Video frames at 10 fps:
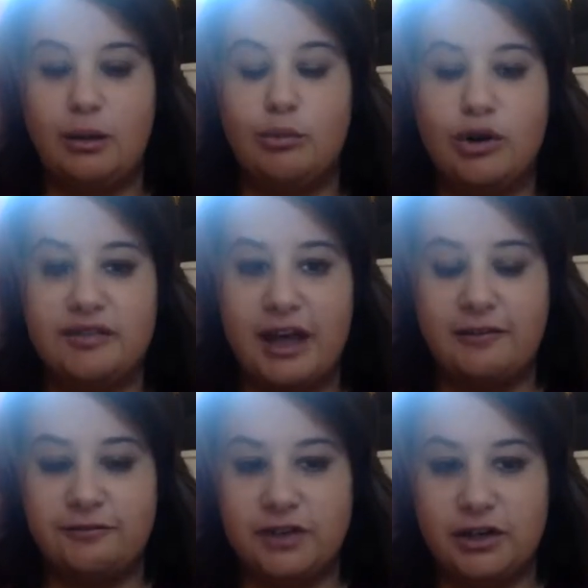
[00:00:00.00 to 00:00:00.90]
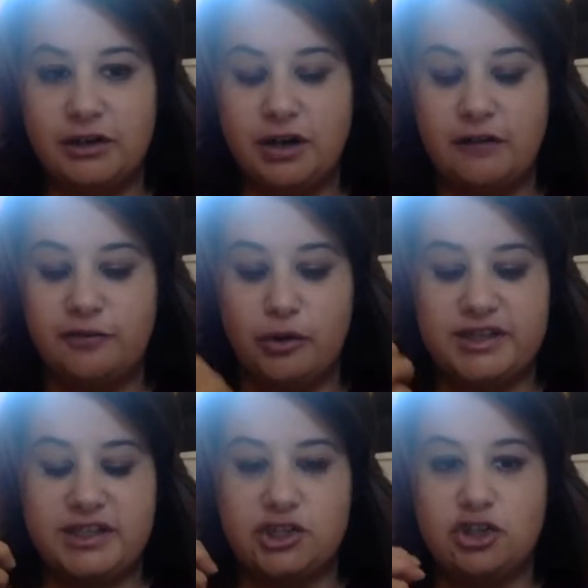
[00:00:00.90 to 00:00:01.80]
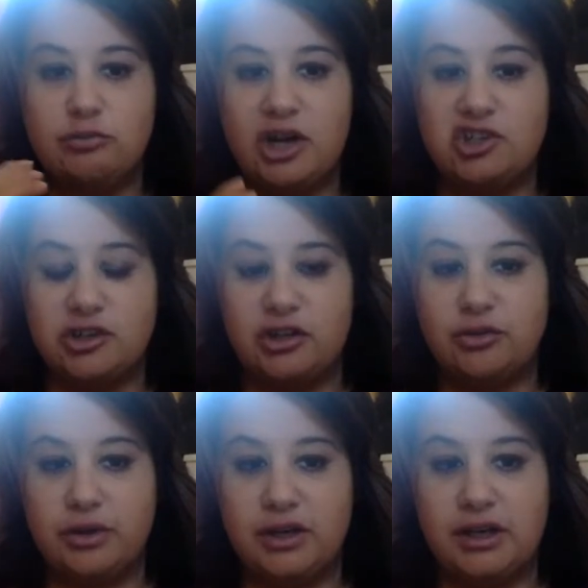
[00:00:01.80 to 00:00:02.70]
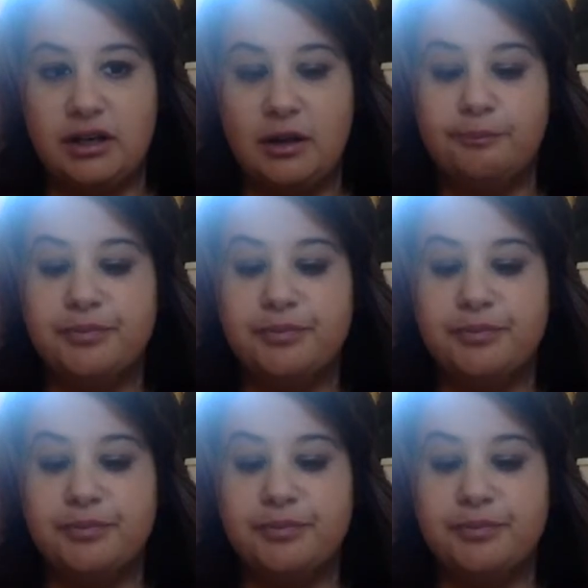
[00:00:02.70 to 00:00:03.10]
more of that fear of focusing too much on the 3D,